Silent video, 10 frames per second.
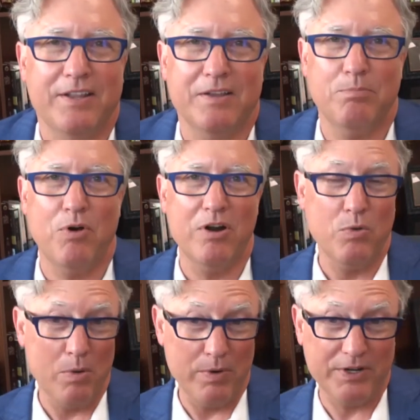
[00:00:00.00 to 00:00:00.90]
that part of
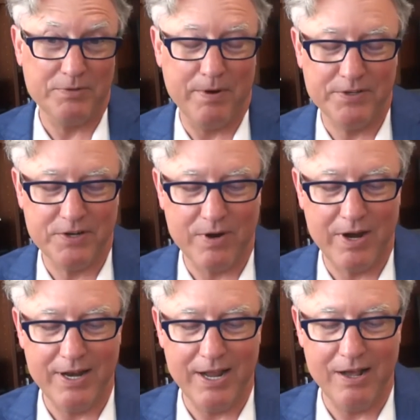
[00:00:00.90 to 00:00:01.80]
what we're experiencing
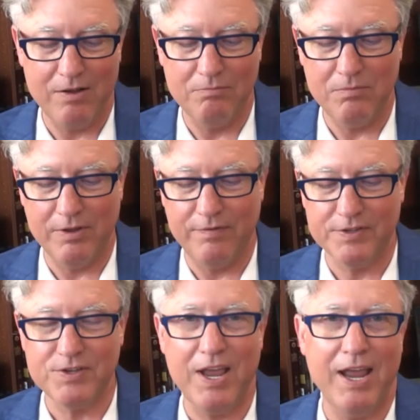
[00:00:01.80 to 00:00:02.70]
right now, if
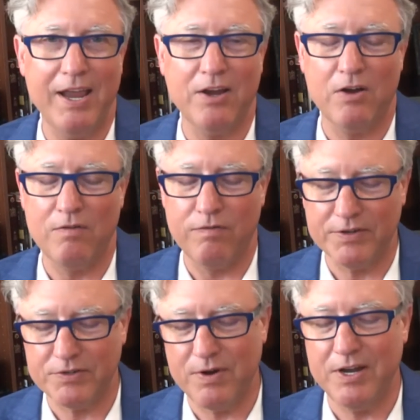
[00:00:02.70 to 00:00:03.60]
it's anger,
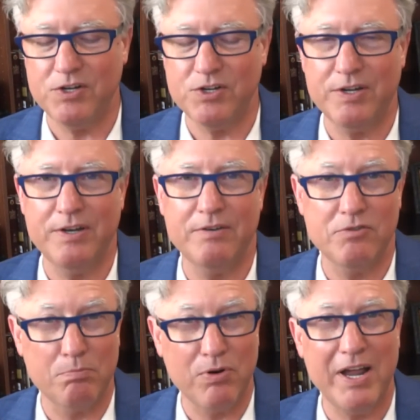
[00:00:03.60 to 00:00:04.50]
frustration,
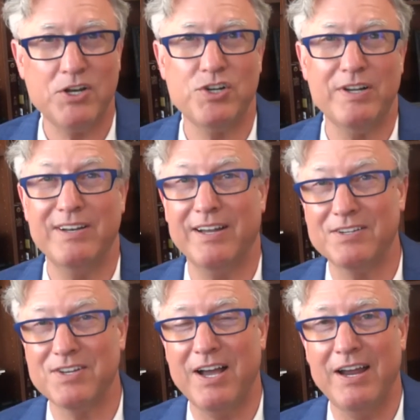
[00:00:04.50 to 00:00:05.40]
depression,
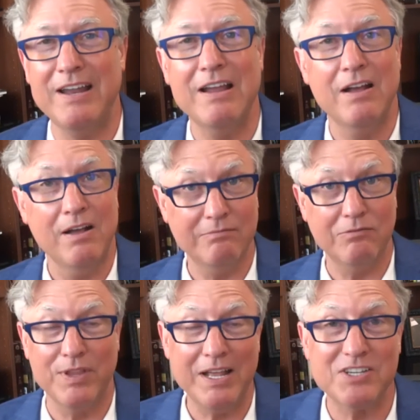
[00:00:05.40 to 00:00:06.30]
anxiety,
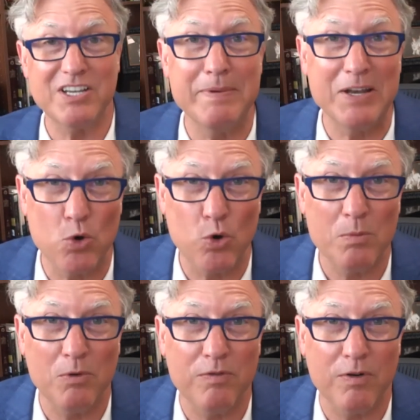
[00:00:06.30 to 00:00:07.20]
well, that's going to be
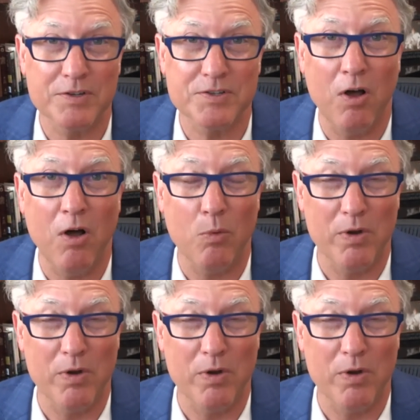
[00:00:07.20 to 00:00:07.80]
normal for us all.